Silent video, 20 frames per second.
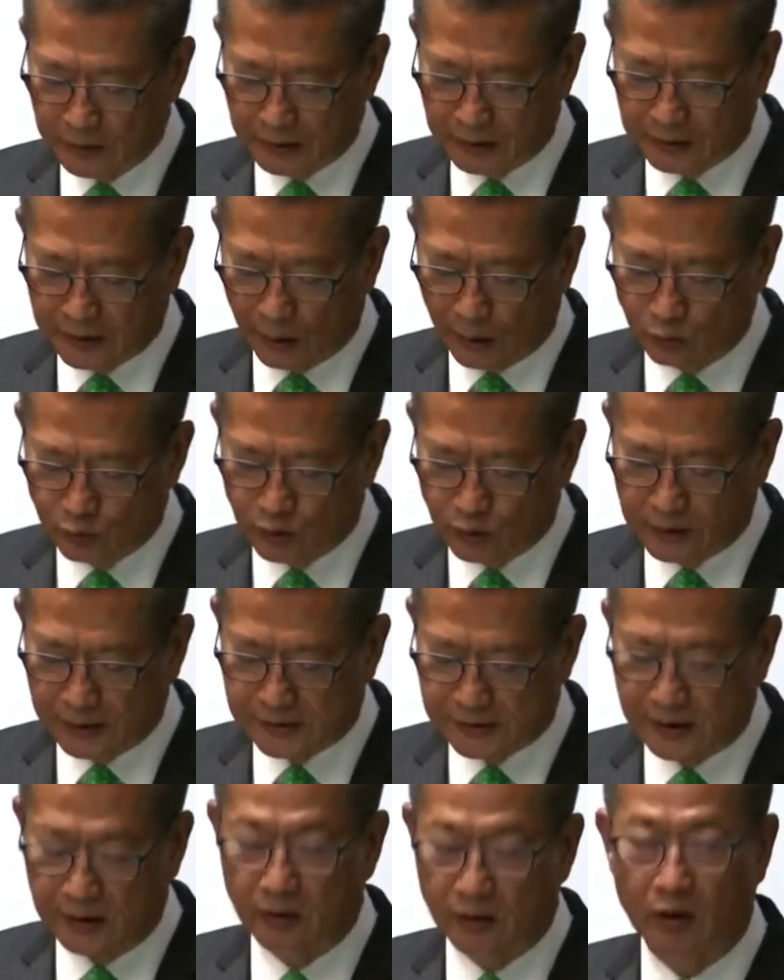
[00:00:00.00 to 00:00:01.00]
having regard to
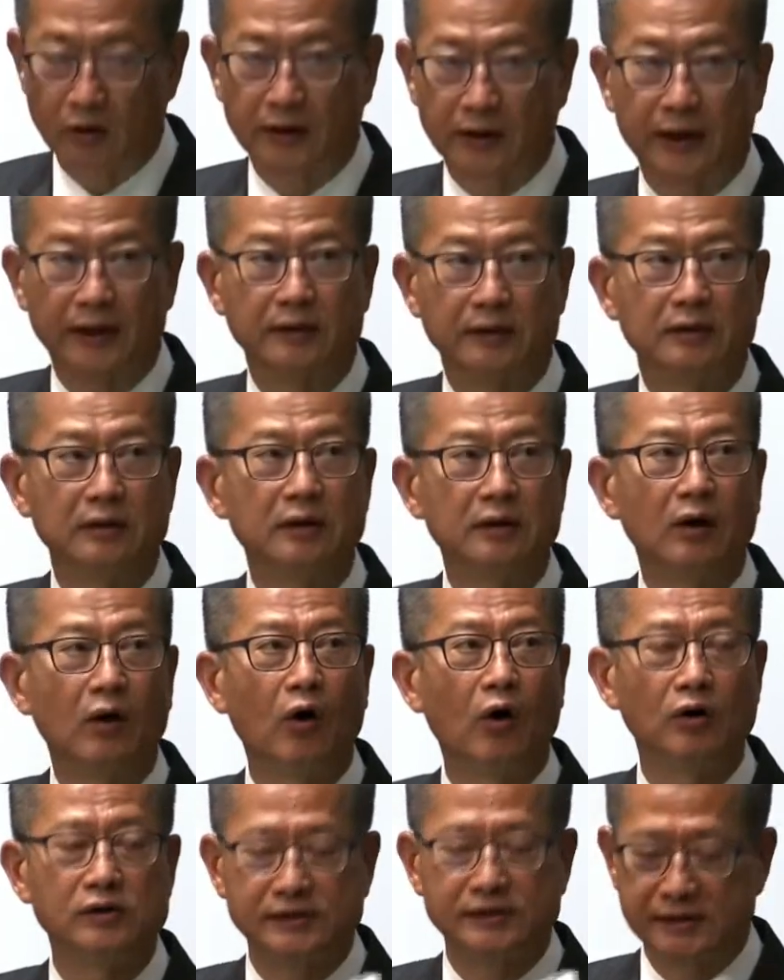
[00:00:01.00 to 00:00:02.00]
the advancement in
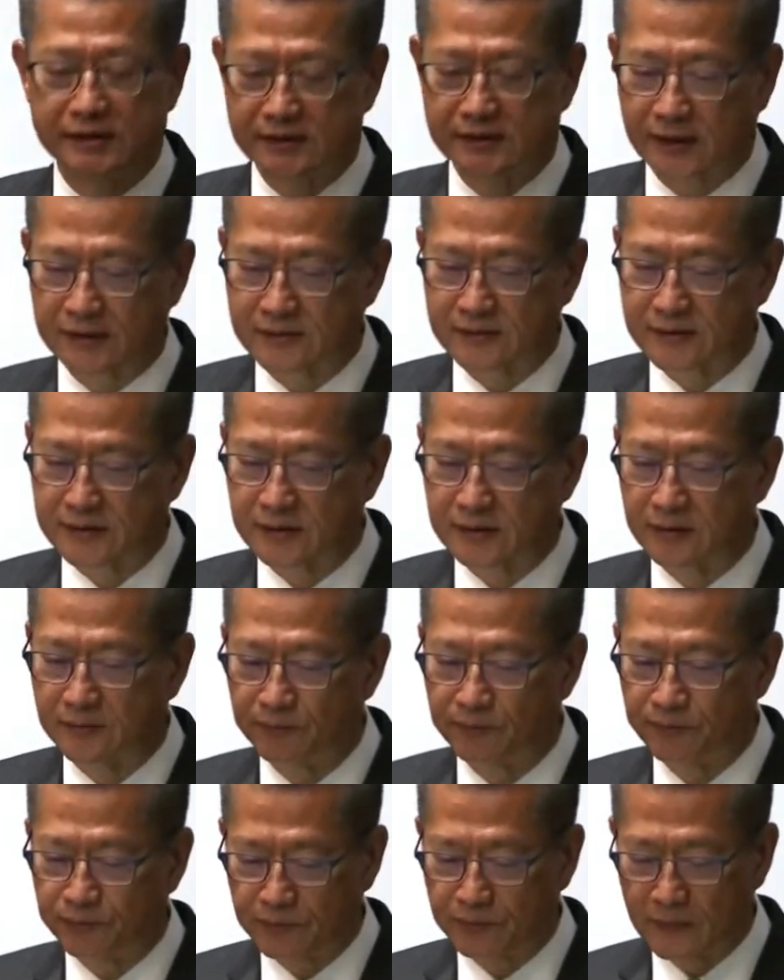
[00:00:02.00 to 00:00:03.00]
technology and changes in learning
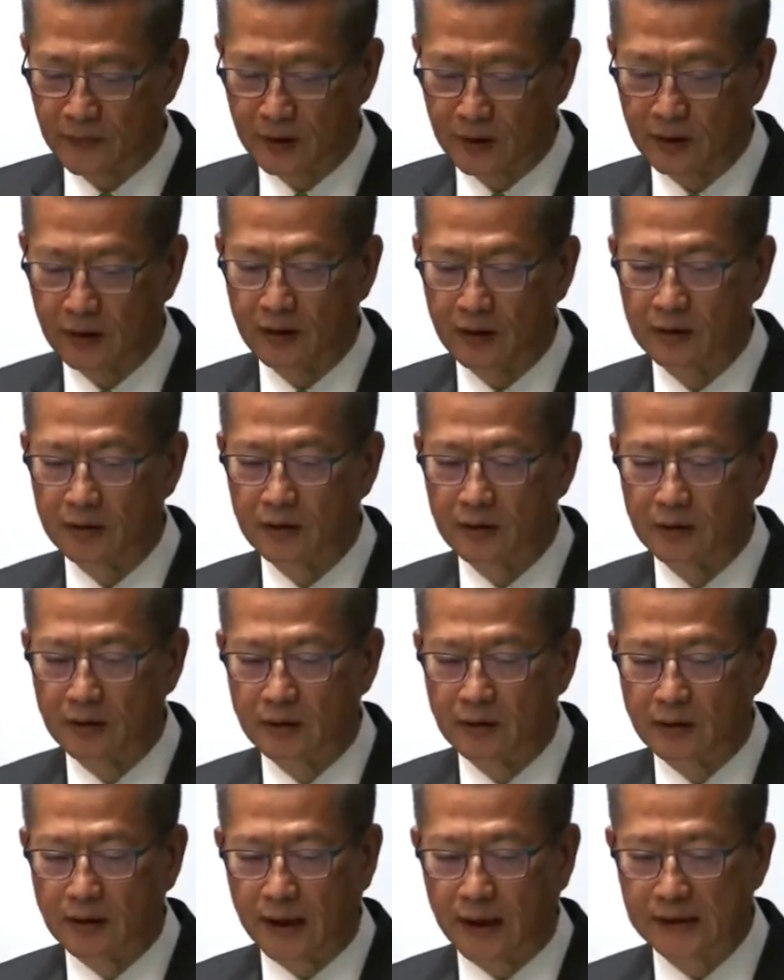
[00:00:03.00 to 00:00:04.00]
mode, the government plans to
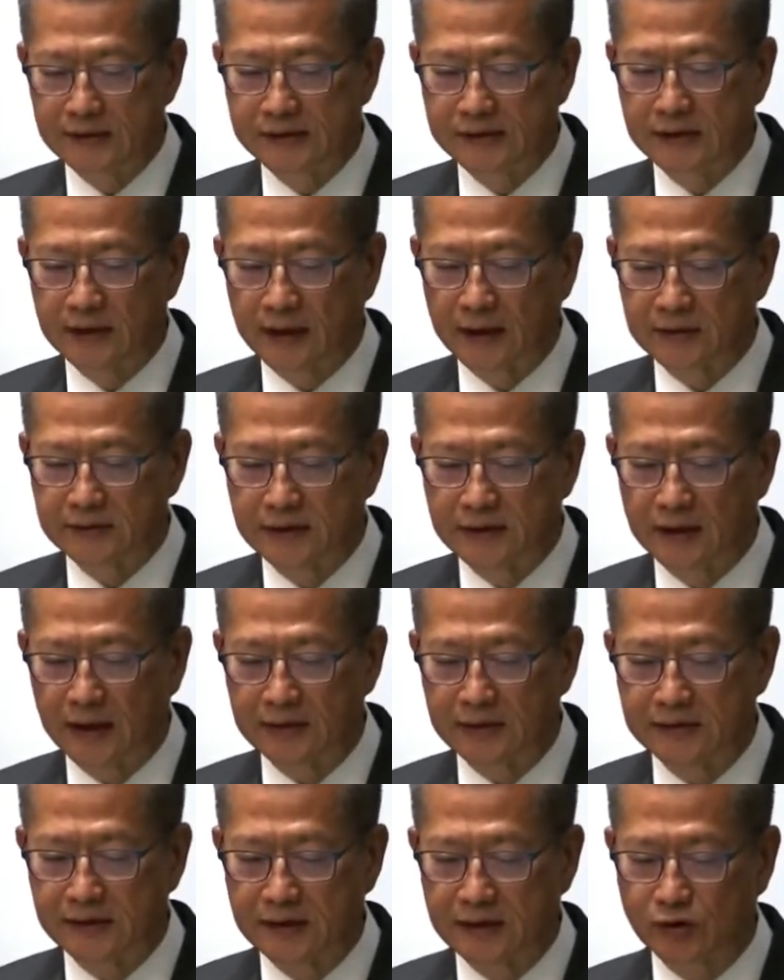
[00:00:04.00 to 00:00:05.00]
expand the scope of
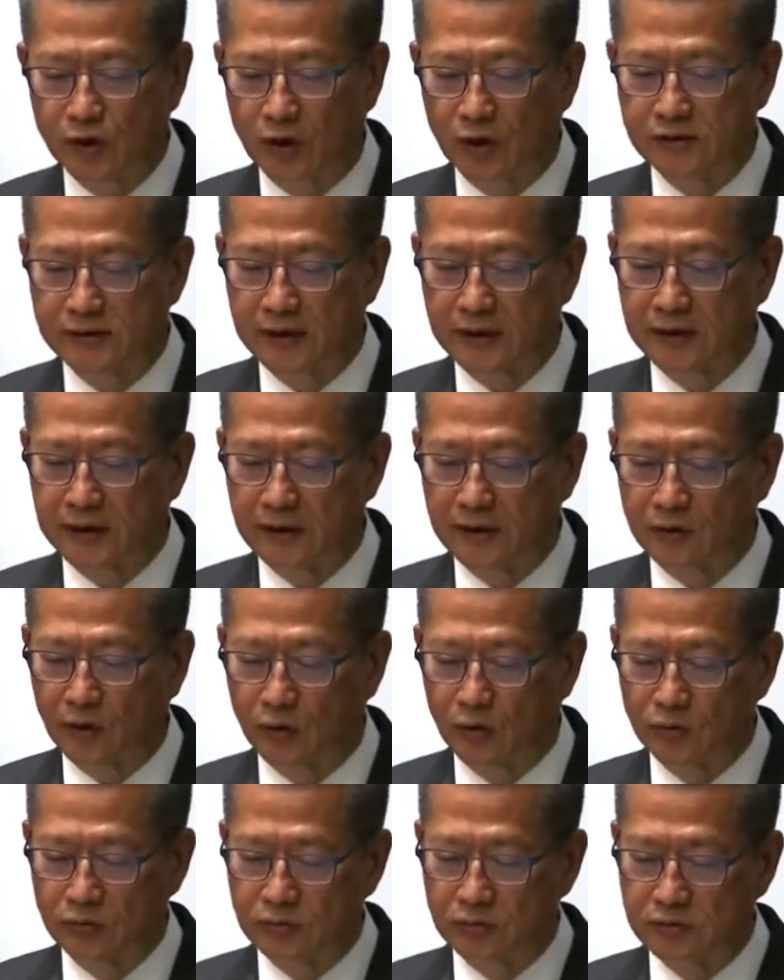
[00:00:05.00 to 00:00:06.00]
the Continuing Education
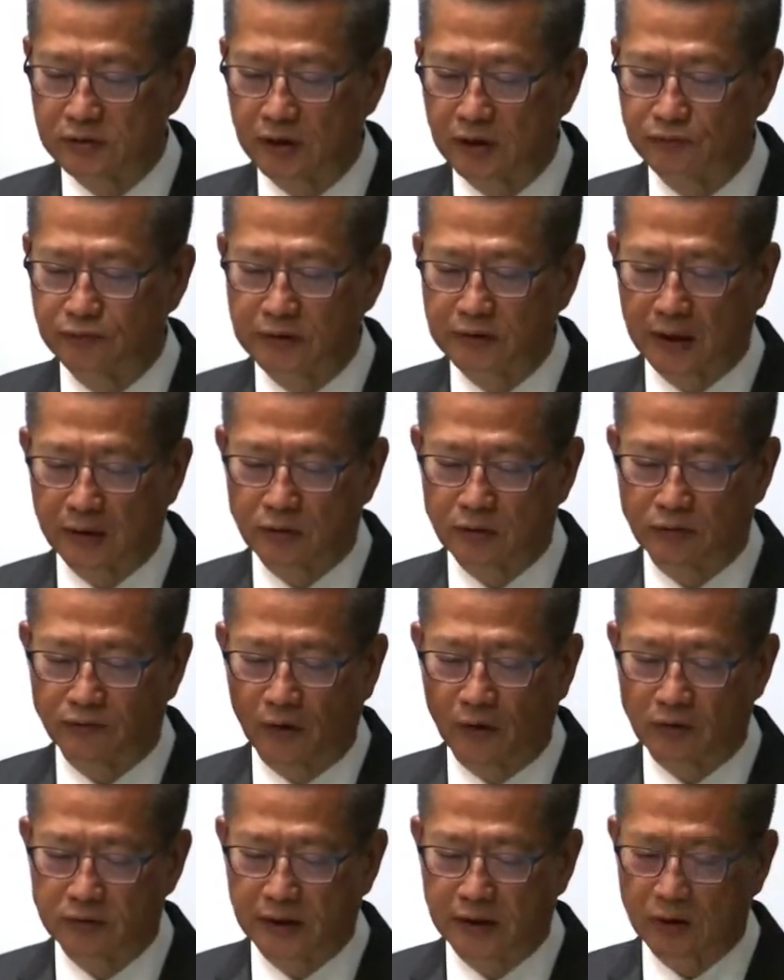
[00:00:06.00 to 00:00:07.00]
Fund to
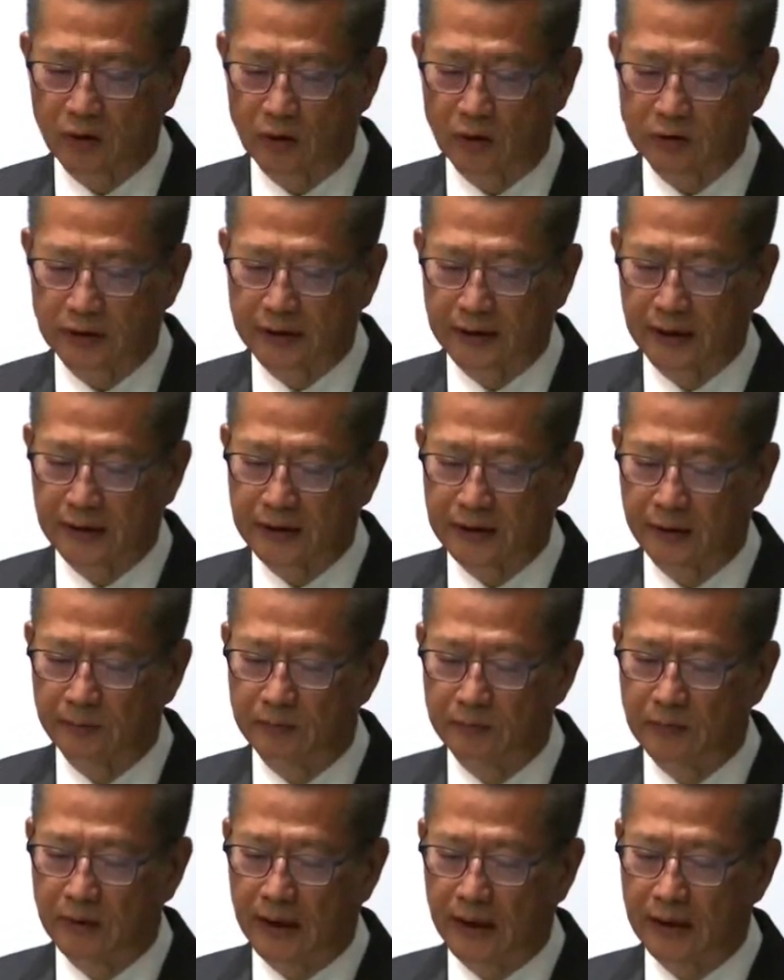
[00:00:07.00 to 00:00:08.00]
include online courses to
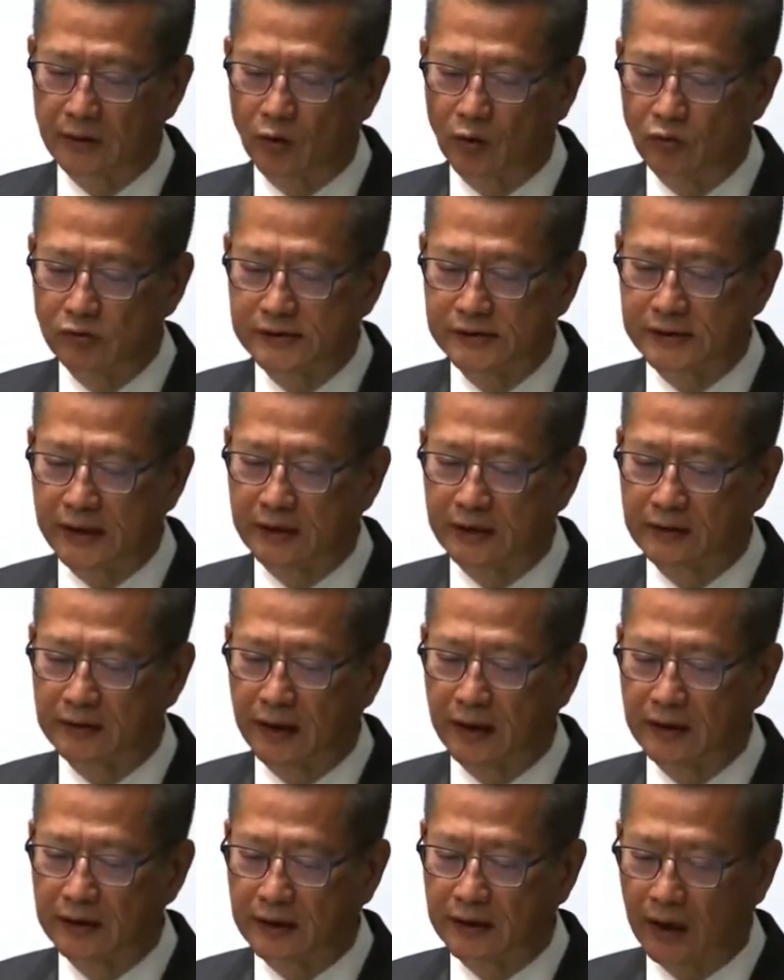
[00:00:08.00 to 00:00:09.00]
provide learners with more
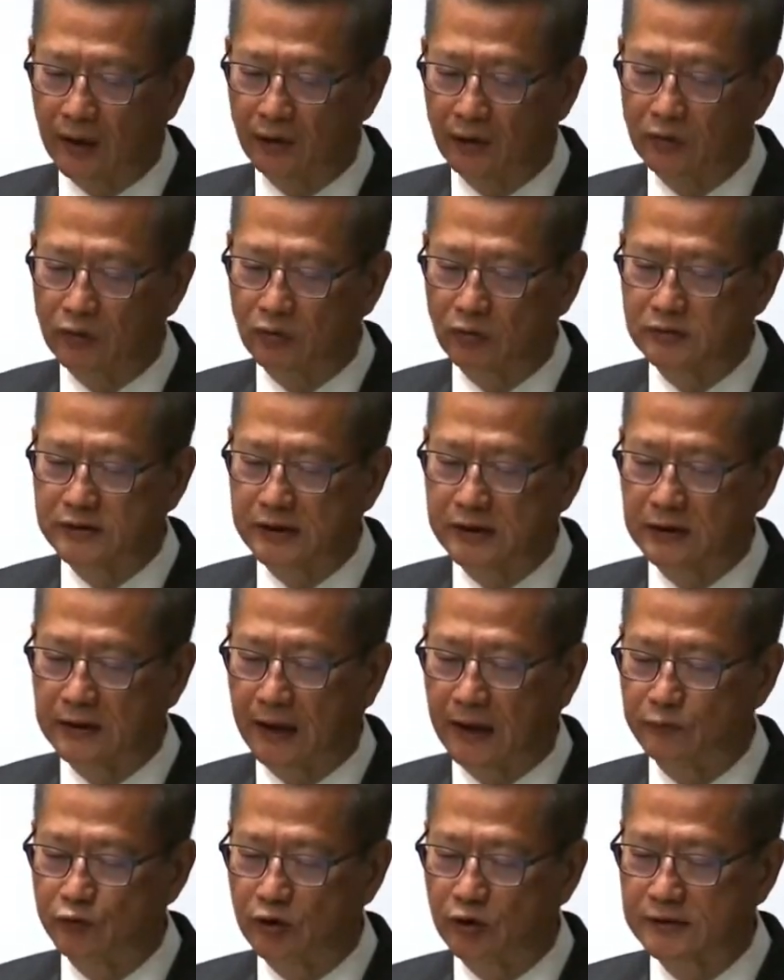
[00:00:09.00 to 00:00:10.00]
diversified ways of
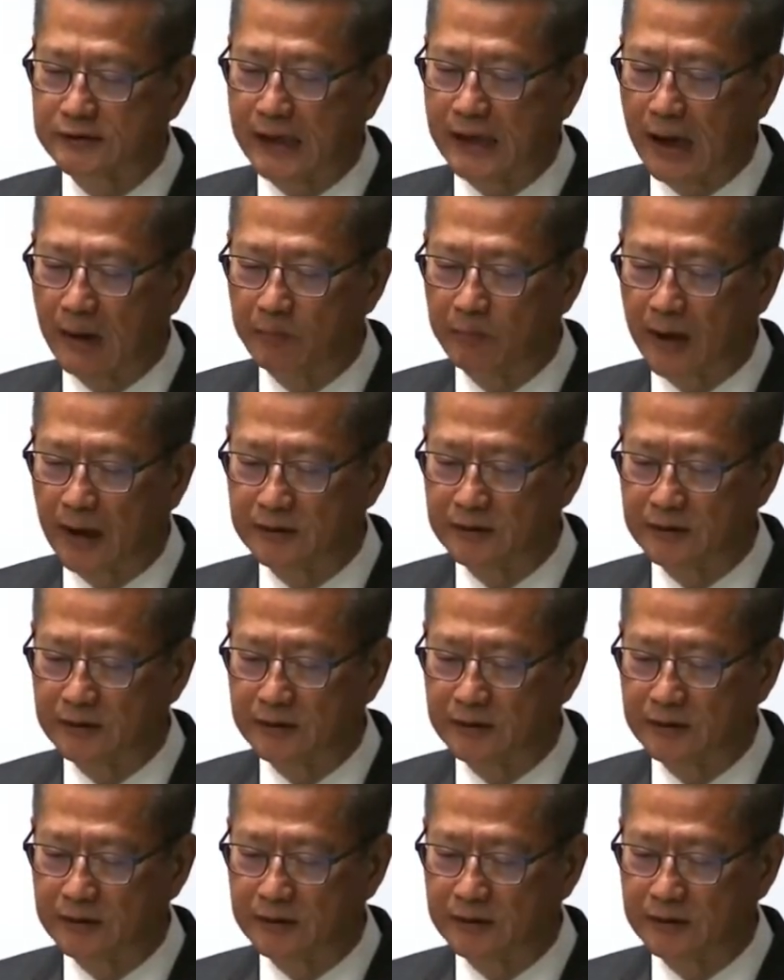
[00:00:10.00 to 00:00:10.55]
continuing